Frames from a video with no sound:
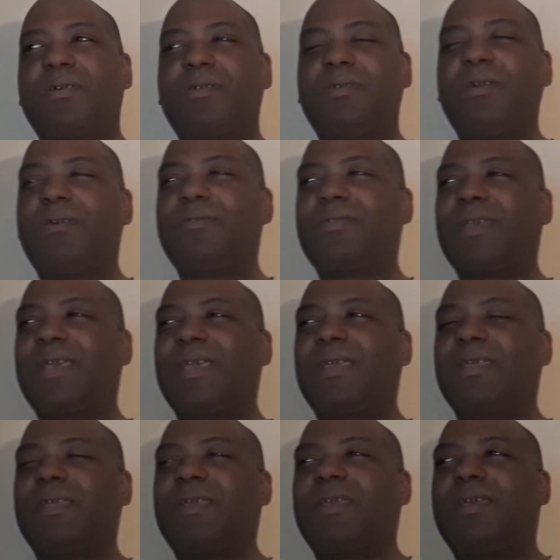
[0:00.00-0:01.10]
You know what I'm
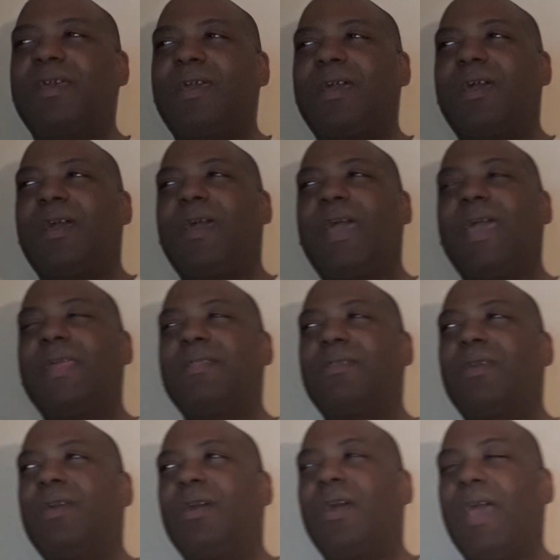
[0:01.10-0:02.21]
saying?
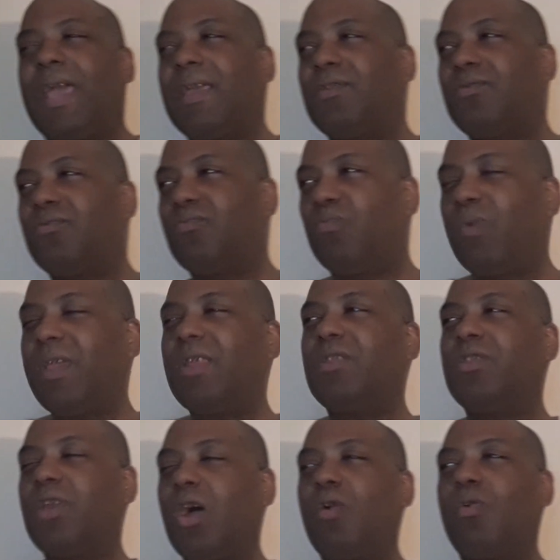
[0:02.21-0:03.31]
And we
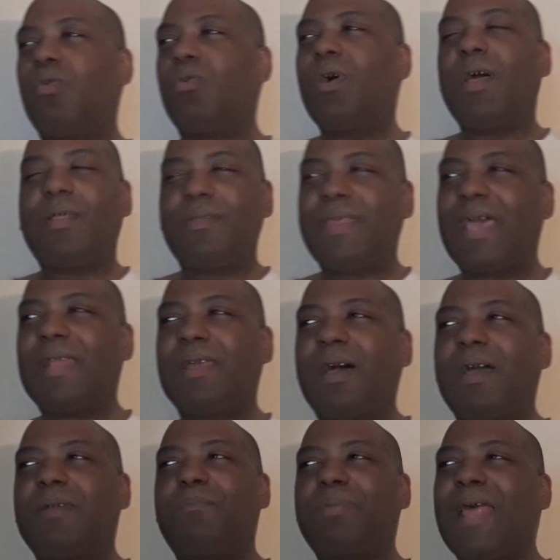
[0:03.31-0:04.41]
know that
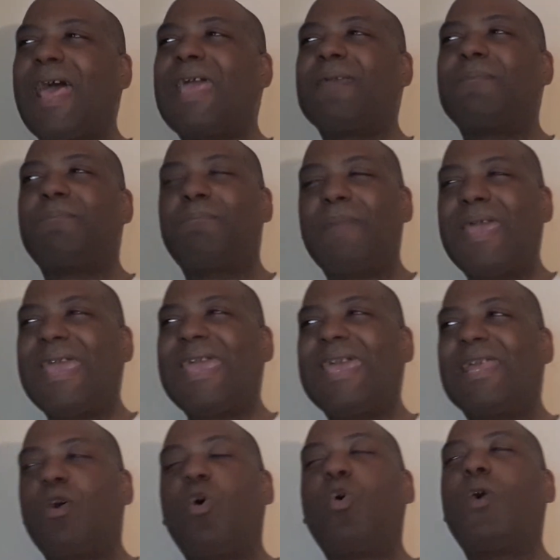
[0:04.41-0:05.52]
a black
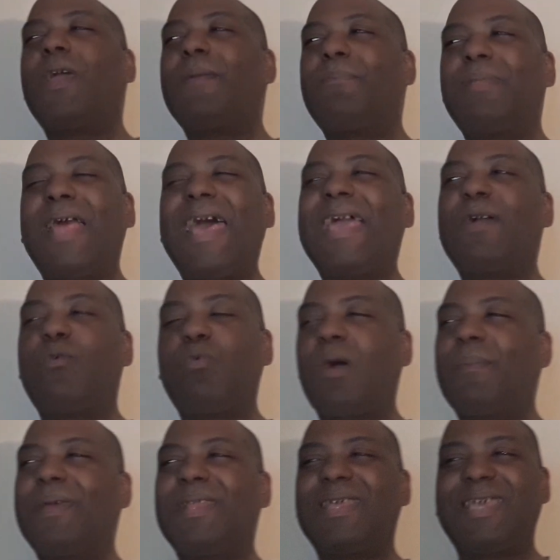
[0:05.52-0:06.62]
man or a black
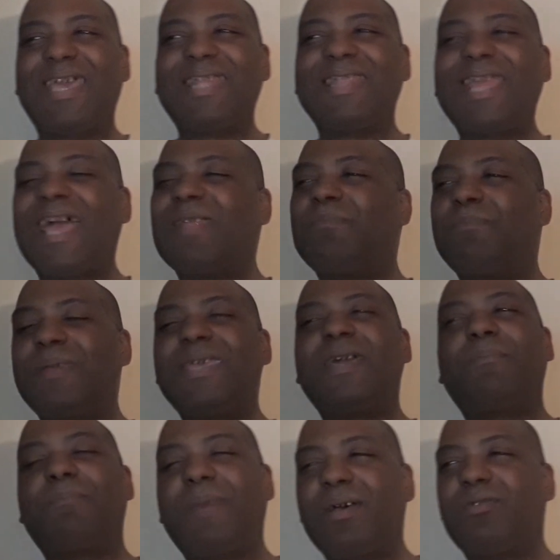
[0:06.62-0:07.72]
woman cannot be
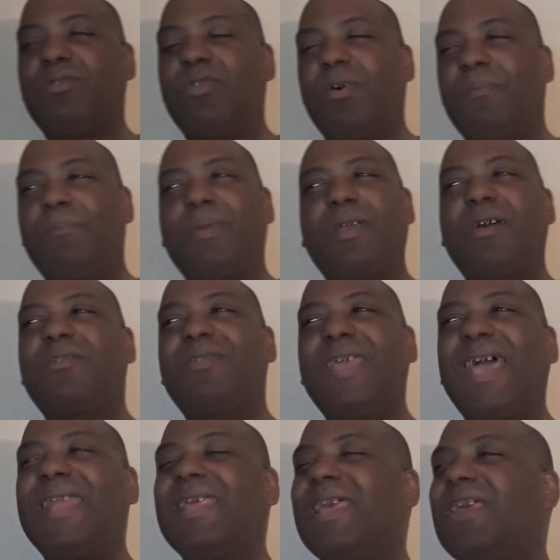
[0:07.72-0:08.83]
a Muslim because
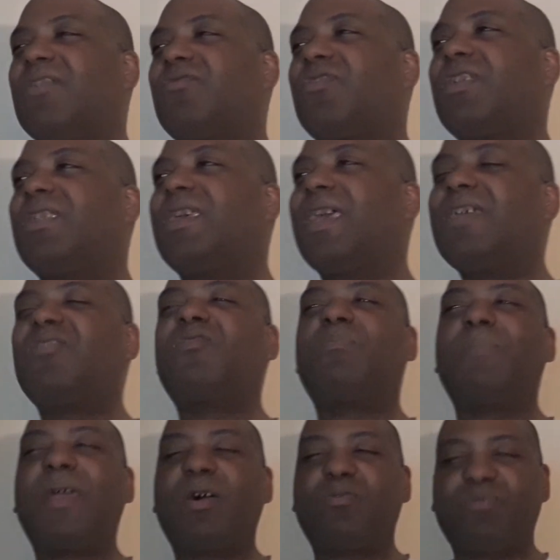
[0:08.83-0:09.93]
that is the
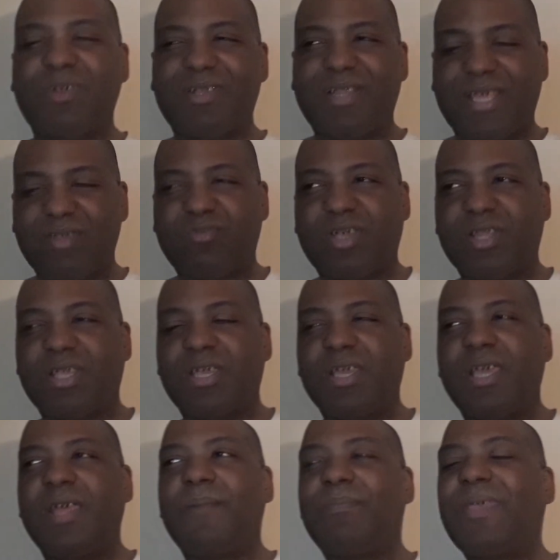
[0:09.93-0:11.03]
Ishmael religion.
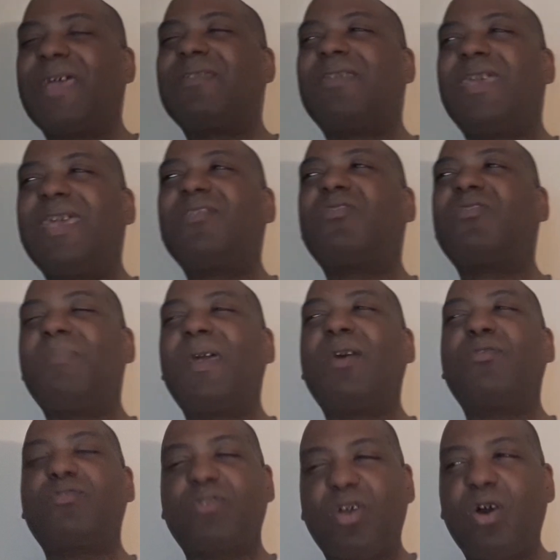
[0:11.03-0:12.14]
That's
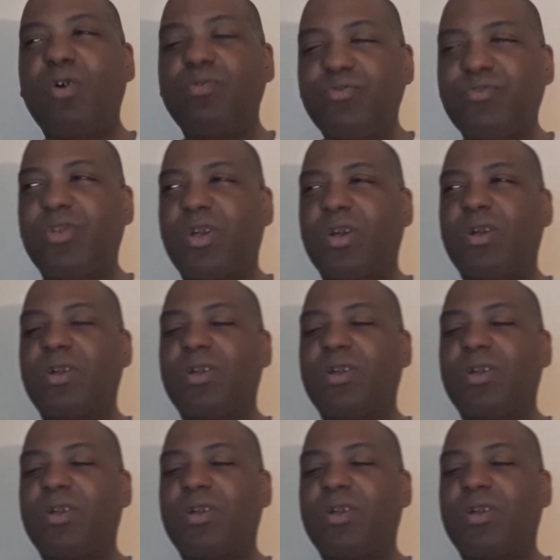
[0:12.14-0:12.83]
Ishmael's culture.